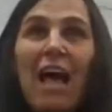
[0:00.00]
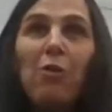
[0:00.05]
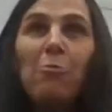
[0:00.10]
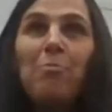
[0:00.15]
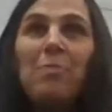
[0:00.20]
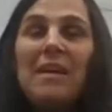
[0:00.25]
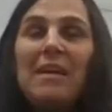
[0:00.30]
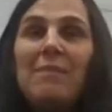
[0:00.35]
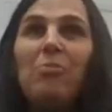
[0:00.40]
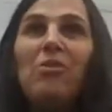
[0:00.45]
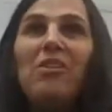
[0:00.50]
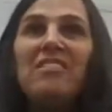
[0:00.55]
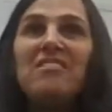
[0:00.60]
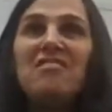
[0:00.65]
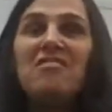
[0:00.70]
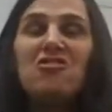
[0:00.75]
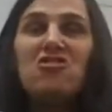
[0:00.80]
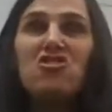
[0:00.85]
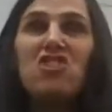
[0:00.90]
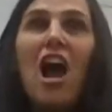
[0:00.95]
And I tell
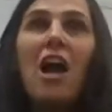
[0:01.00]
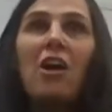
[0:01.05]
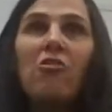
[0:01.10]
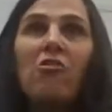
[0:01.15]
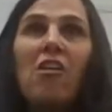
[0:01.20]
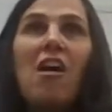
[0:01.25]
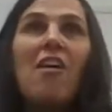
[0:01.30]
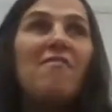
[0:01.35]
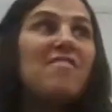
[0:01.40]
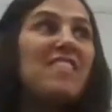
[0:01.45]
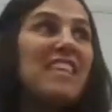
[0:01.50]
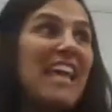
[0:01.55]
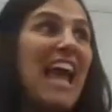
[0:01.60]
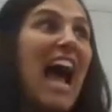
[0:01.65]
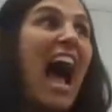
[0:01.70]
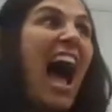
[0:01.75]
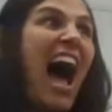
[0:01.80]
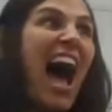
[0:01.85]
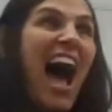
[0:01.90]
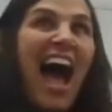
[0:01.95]
people it's the
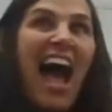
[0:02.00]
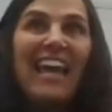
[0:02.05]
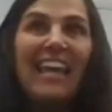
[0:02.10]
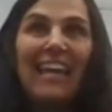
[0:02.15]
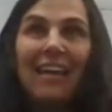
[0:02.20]
chakra of the